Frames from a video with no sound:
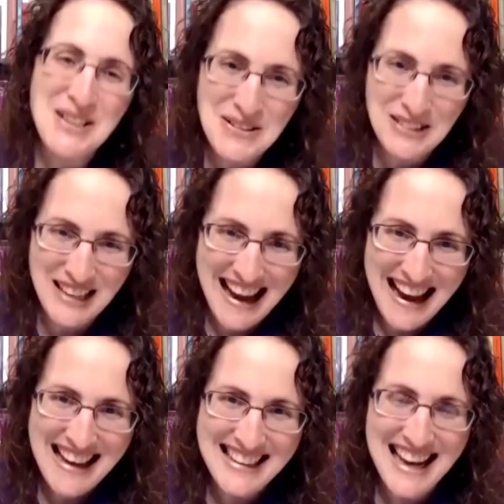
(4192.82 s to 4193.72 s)

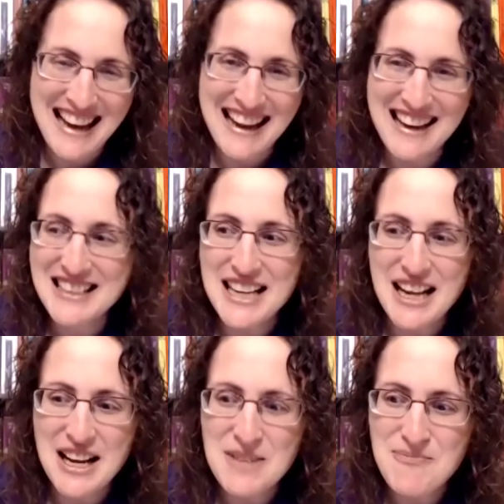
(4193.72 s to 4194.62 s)
glad. And,
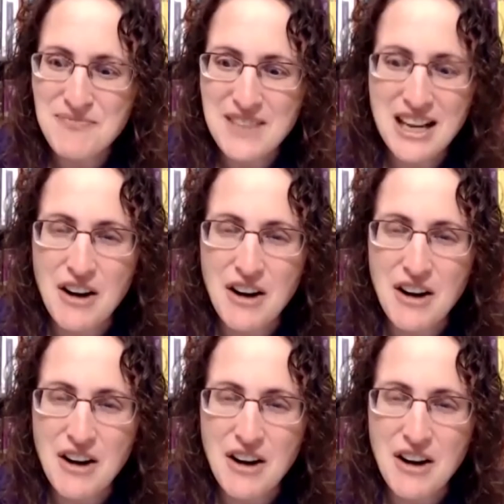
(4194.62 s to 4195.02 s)
you know,